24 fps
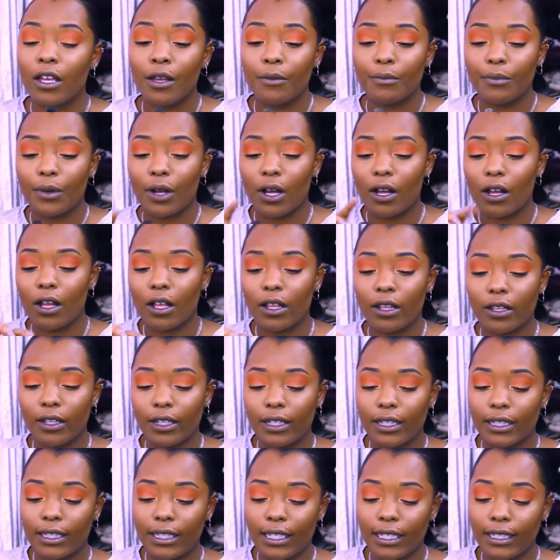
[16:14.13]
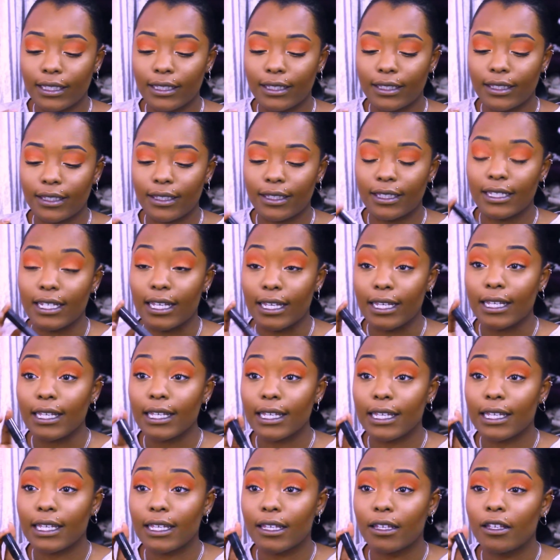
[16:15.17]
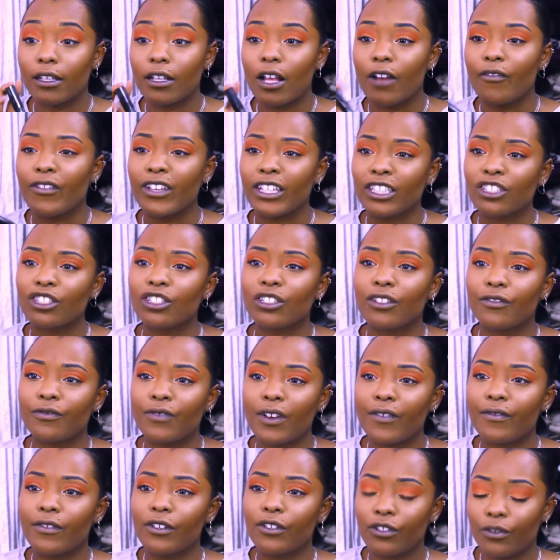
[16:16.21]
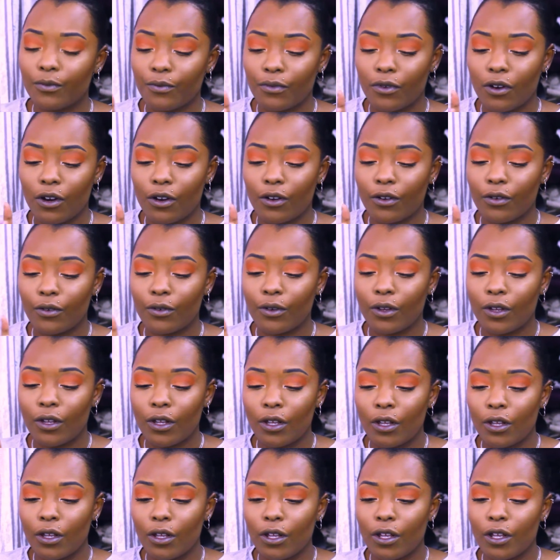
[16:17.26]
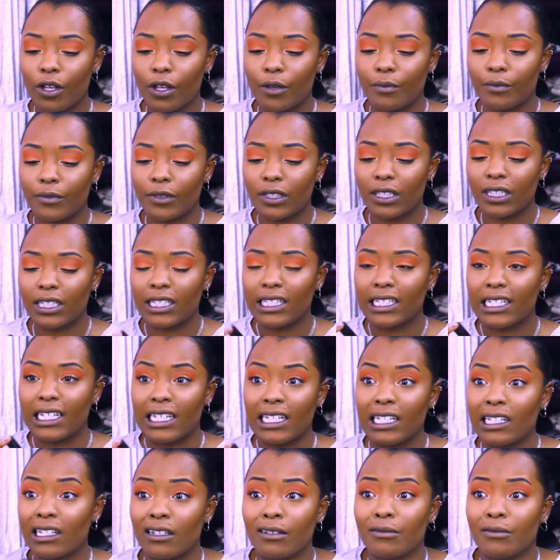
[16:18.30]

But this stick, I think it's just a Revolution Pro stick.